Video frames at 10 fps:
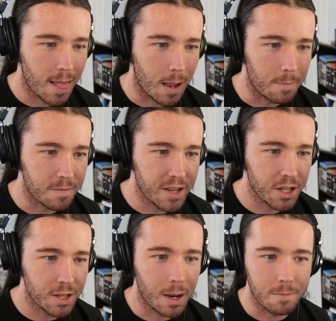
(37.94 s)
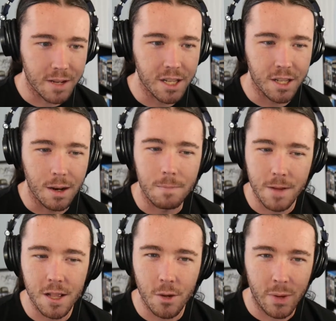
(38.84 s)
I'm feeling.
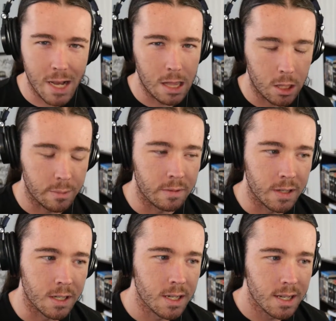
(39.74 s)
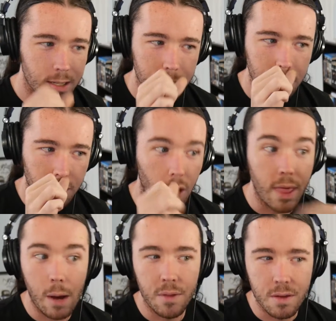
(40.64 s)
We got a little bit of a, you know,
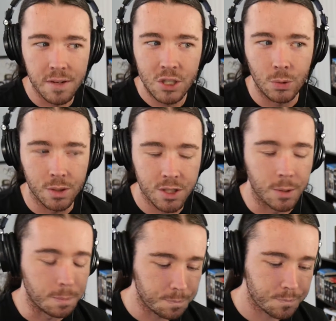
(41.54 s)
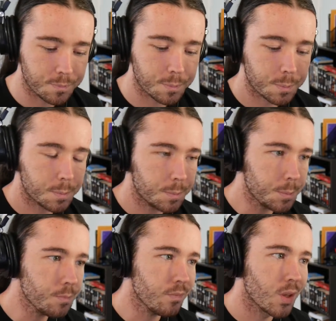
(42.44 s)
that one, the visual too.
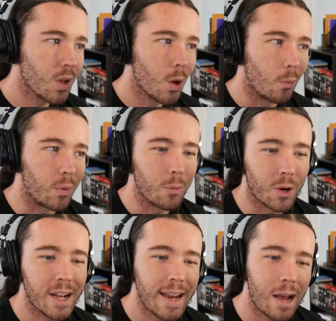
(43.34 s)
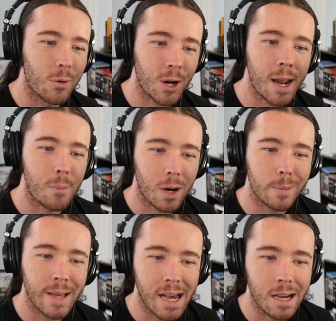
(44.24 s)
We're gonna
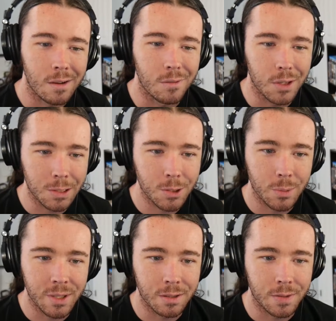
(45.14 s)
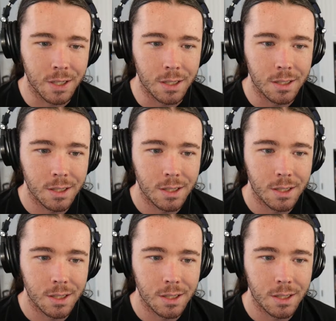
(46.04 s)
probably have a little bit of a